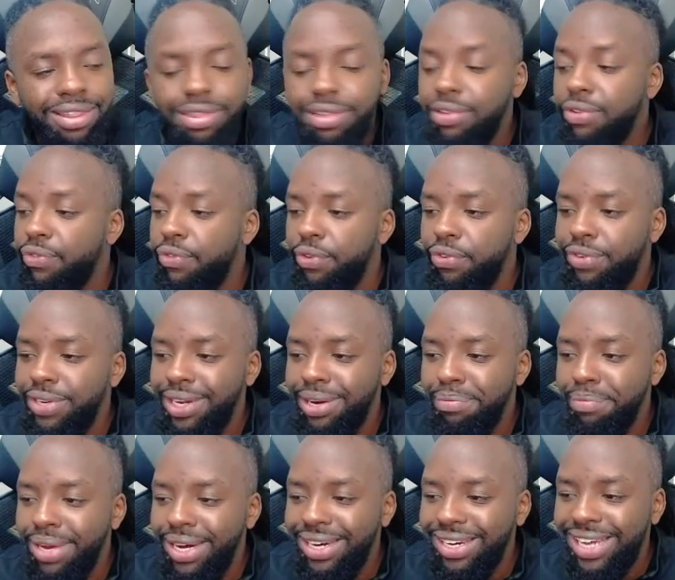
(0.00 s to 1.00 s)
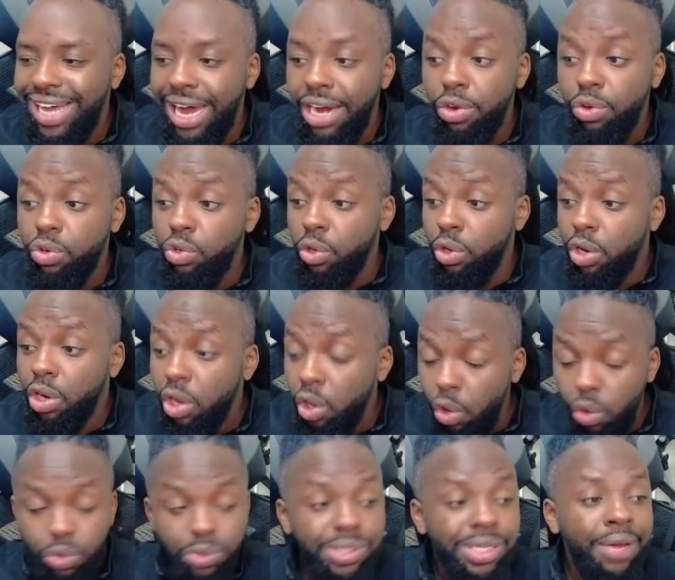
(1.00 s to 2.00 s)
this 15-minute candle to
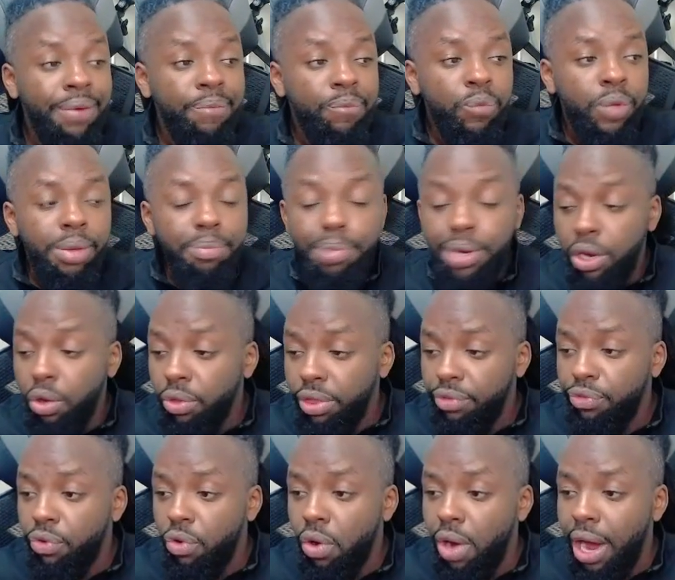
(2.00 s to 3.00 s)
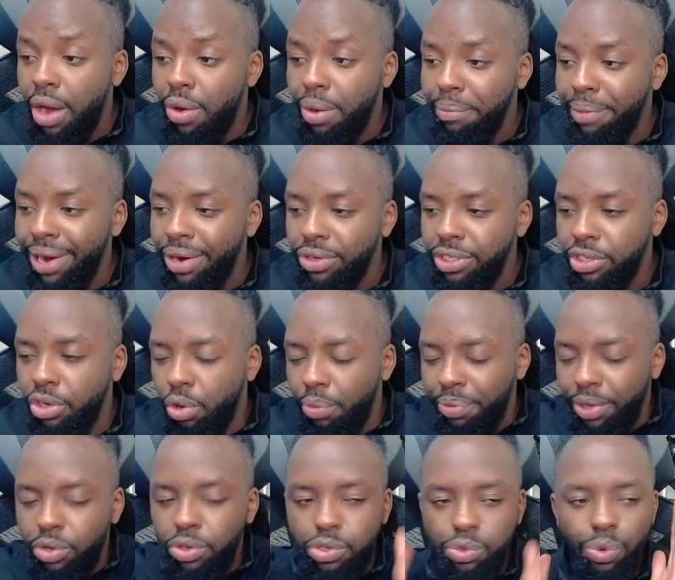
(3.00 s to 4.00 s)
close below the 4-hour bearish low,
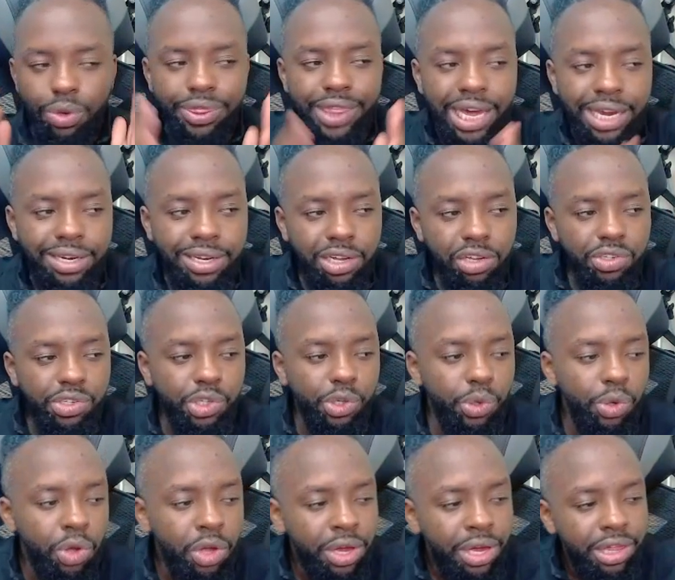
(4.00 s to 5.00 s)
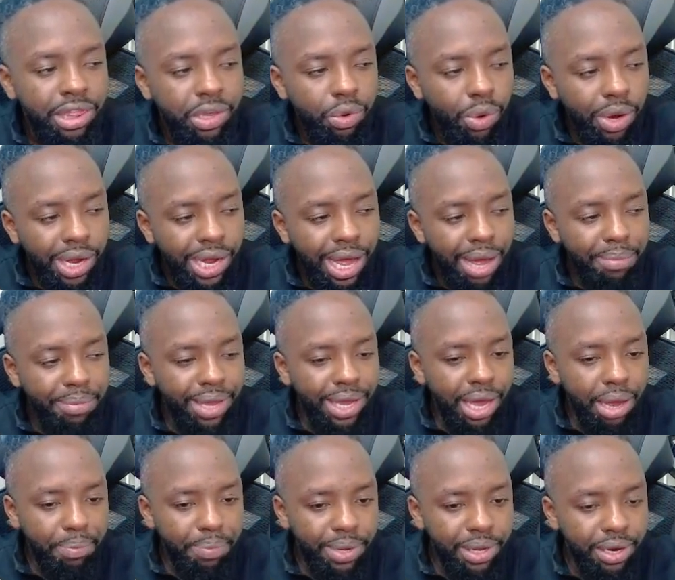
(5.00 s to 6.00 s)
because what that tells you, they were coming
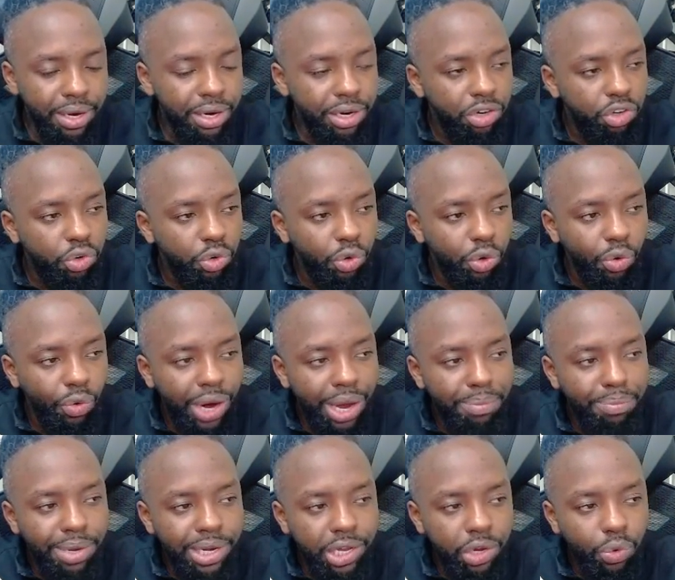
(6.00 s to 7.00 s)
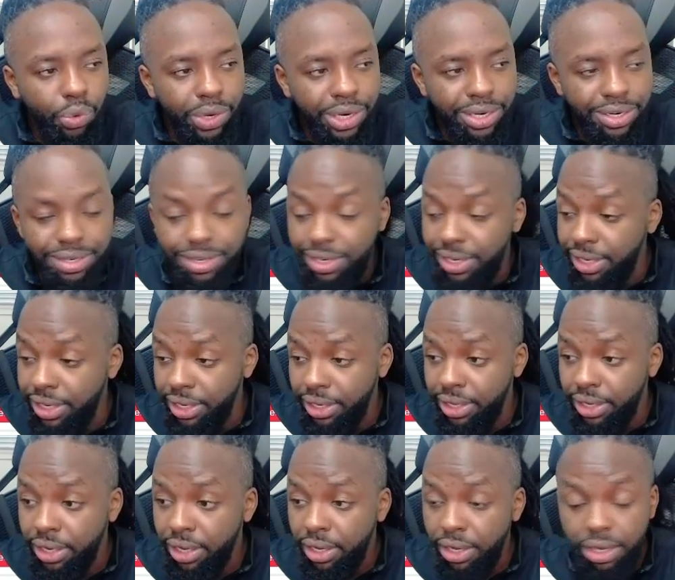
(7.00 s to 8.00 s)
up here to grab liquidity,
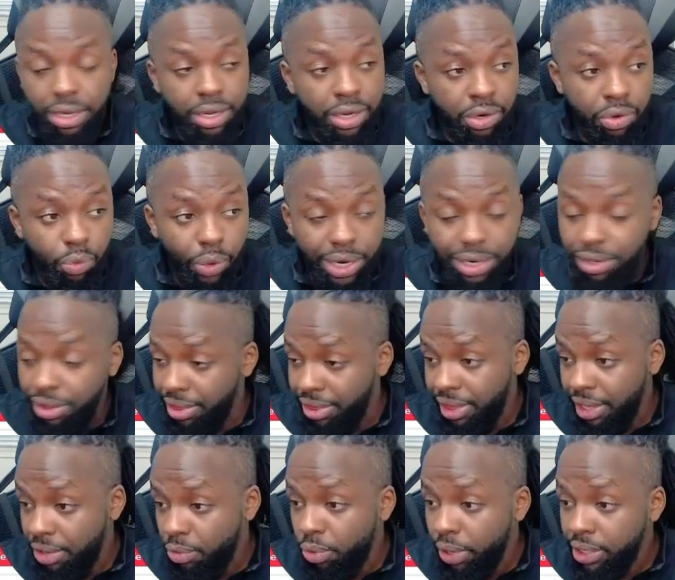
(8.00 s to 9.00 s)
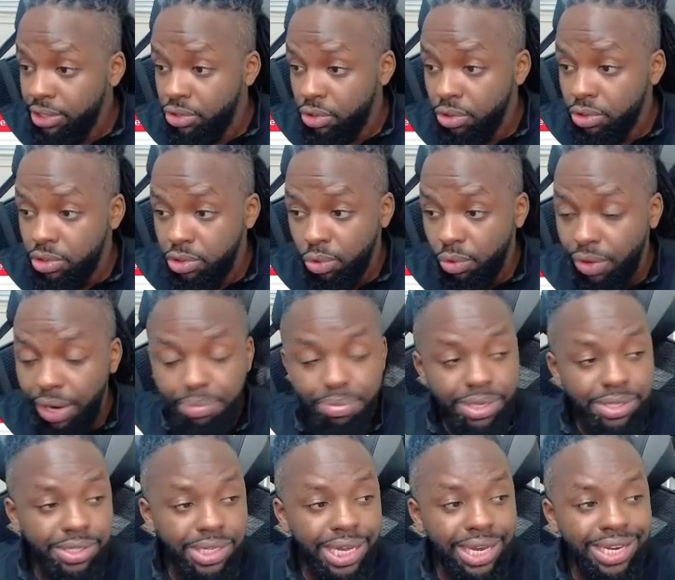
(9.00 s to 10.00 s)
right? The red zones to grab
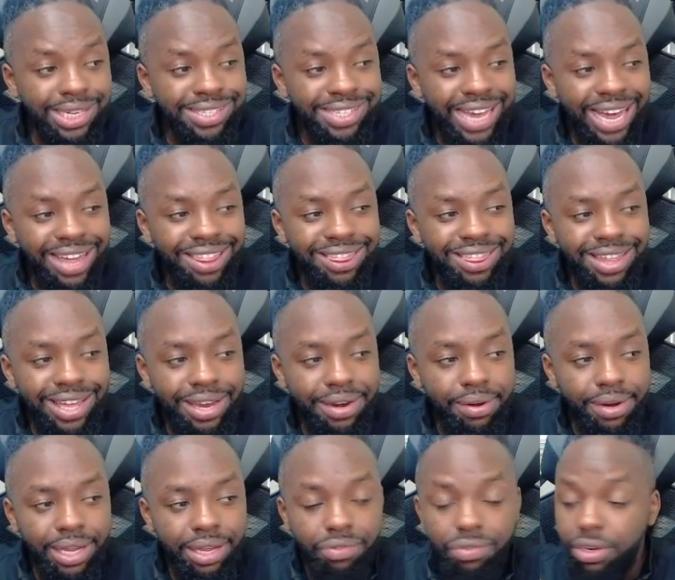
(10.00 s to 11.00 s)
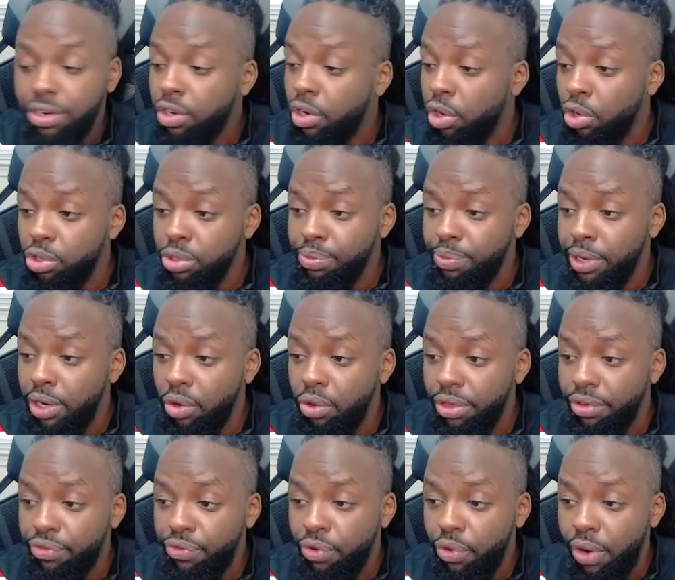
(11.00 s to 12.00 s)
the sellers, and then if it closed below
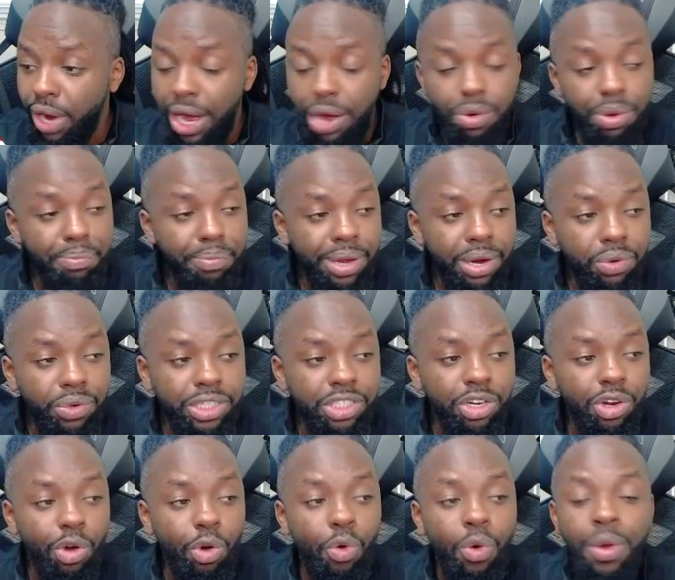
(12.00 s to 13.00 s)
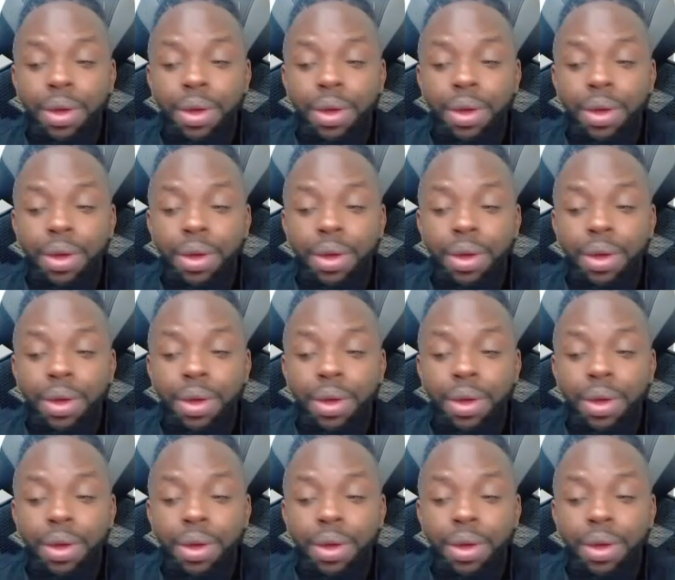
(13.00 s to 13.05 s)
the 4-hour bearish low,